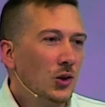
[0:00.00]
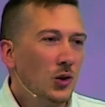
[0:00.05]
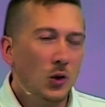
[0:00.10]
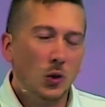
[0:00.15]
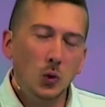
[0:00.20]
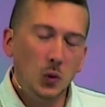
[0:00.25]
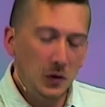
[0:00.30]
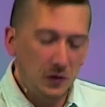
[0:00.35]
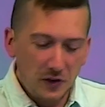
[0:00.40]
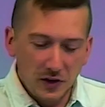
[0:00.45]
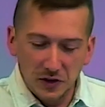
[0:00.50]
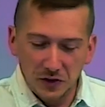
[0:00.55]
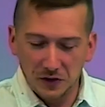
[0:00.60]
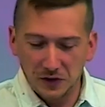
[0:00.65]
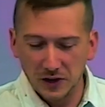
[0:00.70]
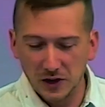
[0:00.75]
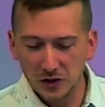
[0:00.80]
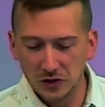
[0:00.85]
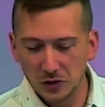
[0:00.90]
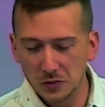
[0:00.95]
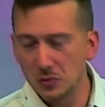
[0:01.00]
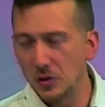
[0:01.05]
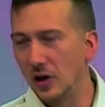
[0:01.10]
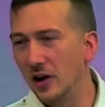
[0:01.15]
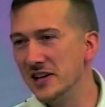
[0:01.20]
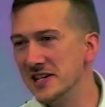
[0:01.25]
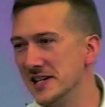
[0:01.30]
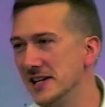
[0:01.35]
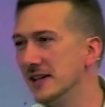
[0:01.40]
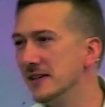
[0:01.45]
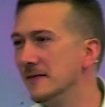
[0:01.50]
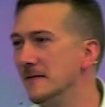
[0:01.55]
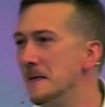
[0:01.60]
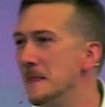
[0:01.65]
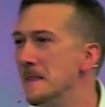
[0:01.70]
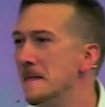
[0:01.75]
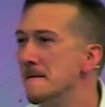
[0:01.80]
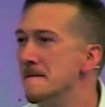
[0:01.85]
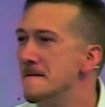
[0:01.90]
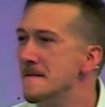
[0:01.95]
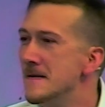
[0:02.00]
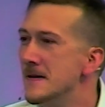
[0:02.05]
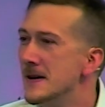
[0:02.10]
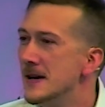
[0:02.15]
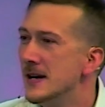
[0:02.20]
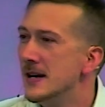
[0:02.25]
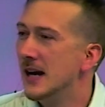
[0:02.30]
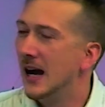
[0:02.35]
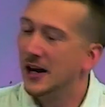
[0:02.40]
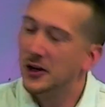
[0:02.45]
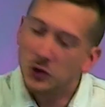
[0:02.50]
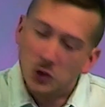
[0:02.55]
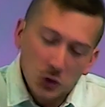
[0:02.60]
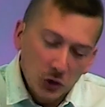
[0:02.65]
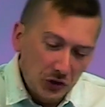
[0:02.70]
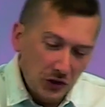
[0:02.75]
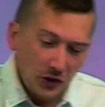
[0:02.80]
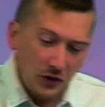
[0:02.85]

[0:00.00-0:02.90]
All of these figures are rising. And of course,